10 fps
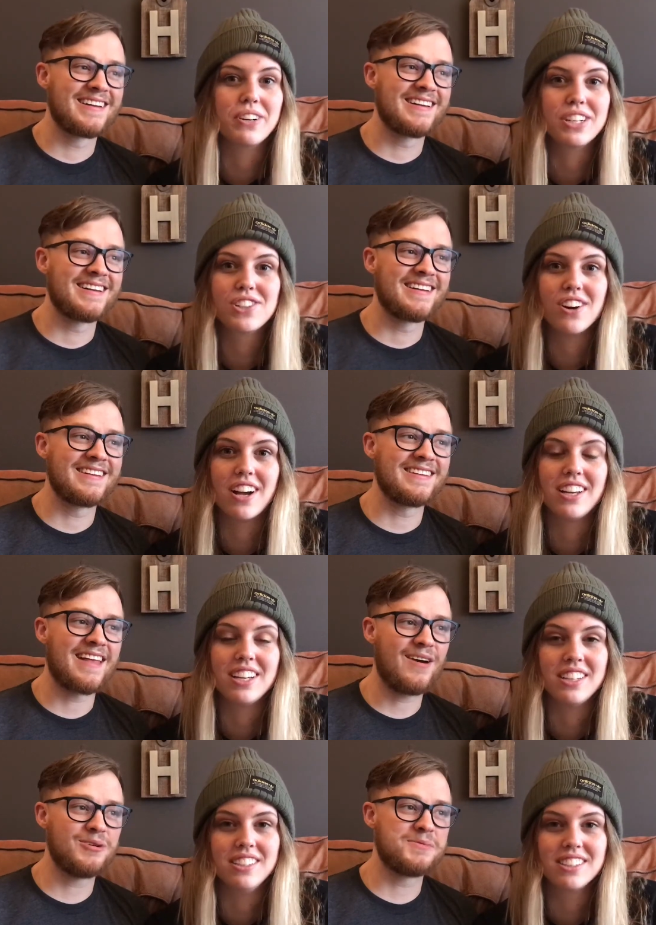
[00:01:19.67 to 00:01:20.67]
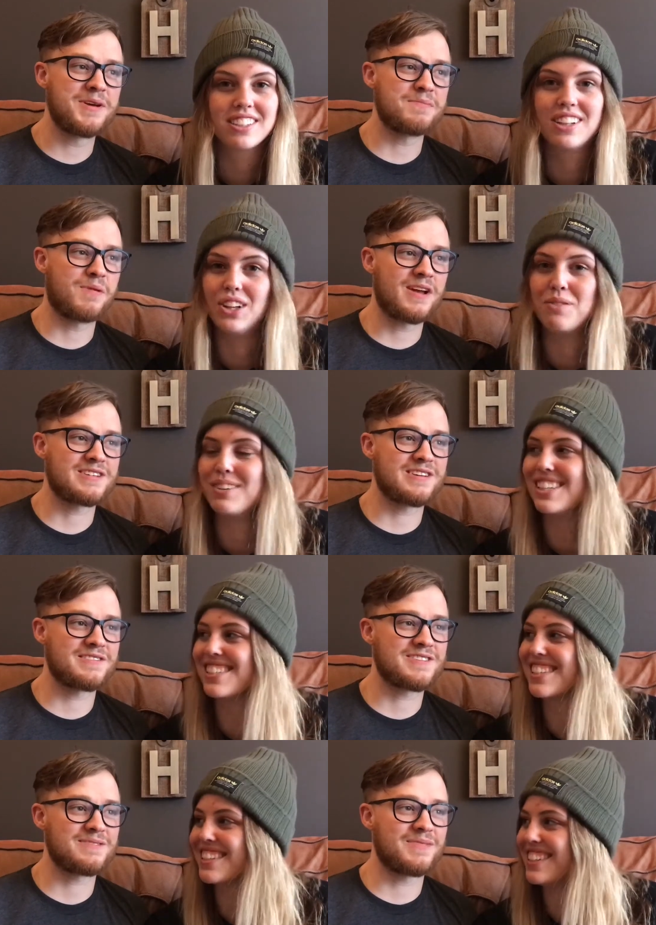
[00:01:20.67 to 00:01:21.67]
Speaker 1: restaurant.
Speaker 2: That would be
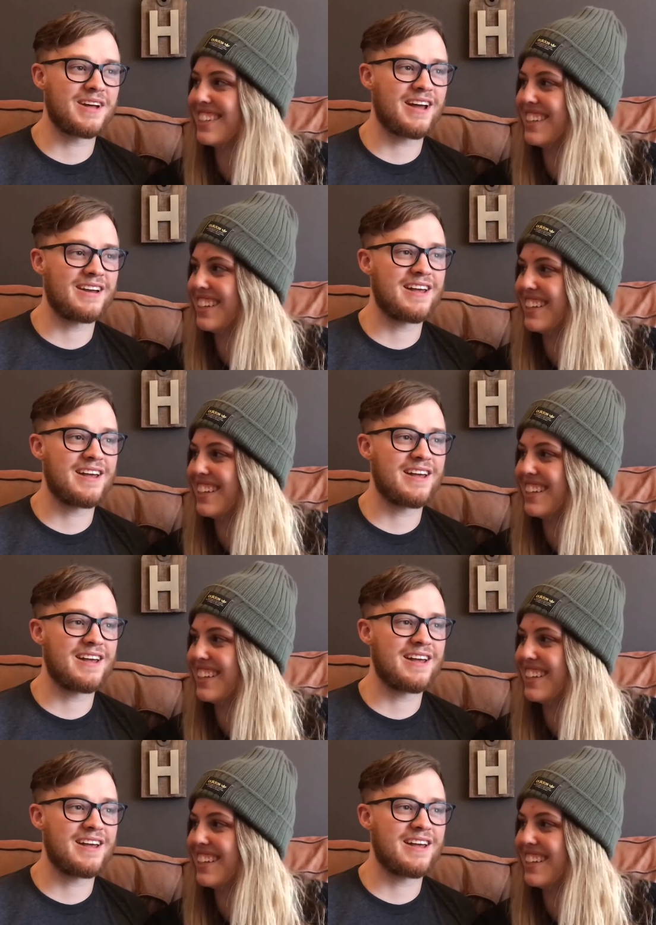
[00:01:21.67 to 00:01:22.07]
impressive, but I